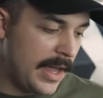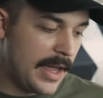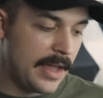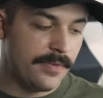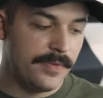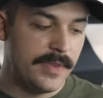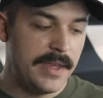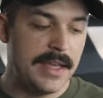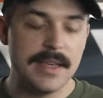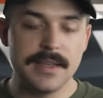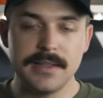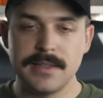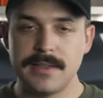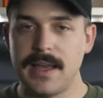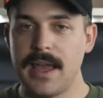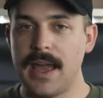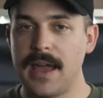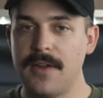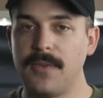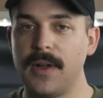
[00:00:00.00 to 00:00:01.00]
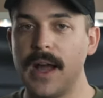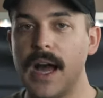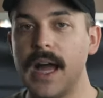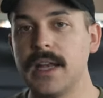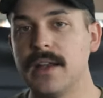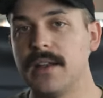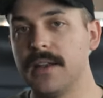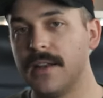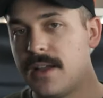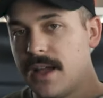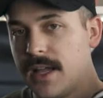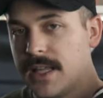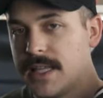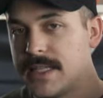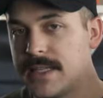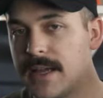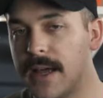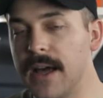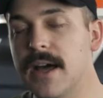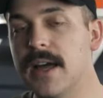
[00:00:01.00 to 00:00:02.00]
and these have gotten a
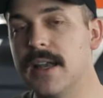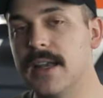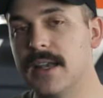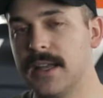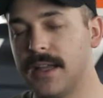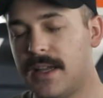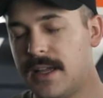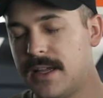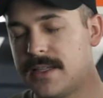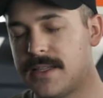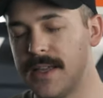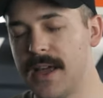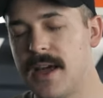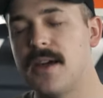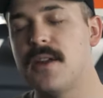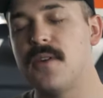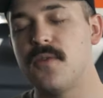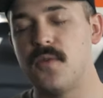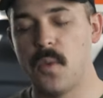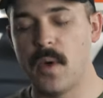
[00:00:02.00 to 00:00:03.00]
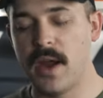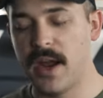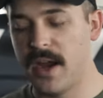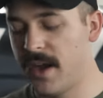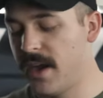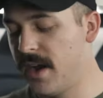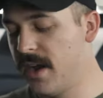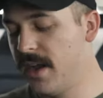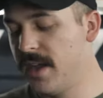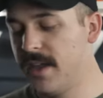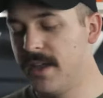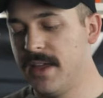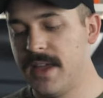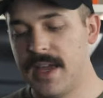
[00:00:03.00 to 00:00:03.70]
ton, a ton of wear.